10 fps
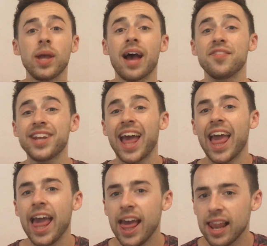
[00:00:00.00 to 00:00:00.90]
we have an
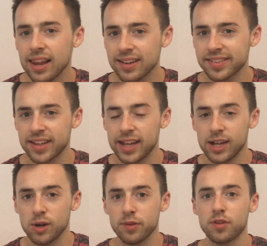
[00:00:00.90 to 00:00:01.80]
L
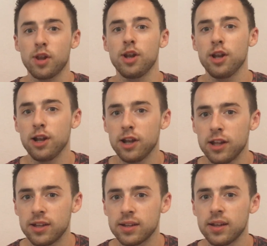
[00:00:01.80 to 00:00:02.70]
sound. So L,
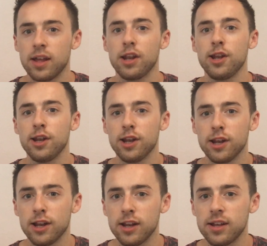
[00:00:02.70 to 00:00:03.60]

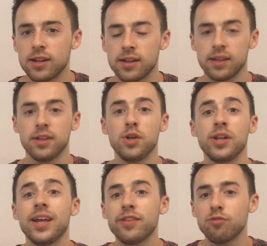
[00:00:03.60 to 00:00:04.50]
L. You can
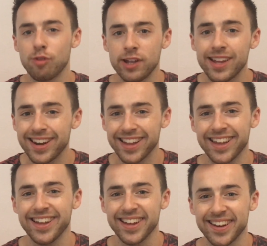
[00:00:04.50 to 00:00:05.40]
hear the ringing
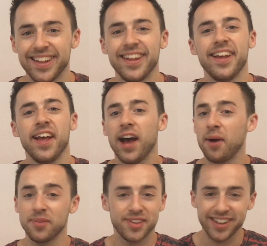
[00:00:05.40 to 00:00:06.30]
again.
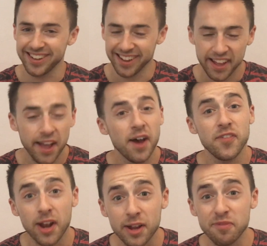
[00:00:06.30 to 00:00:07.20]
I
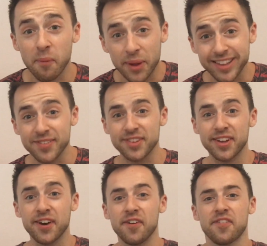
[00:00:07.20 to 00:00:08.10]
feel like I'm repeating
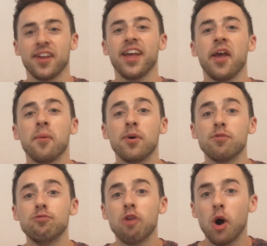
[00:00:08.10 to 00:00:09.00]
myself. But
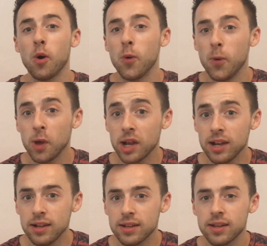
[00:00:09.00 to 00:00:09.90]

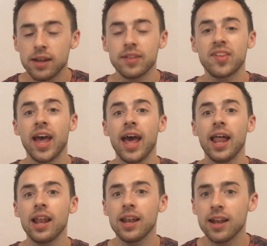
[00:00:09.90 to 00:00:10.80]
roll,
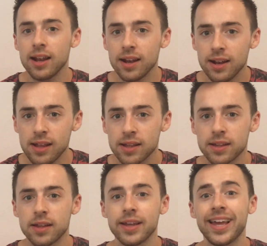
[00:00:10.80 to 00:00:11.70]
tell,
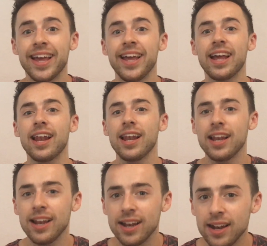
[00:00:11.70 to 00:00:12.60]

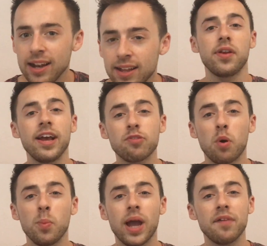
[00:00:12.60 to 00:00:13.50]
kill. The next
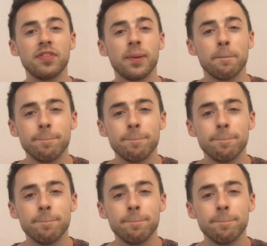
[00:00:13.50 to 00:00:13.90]
one we have the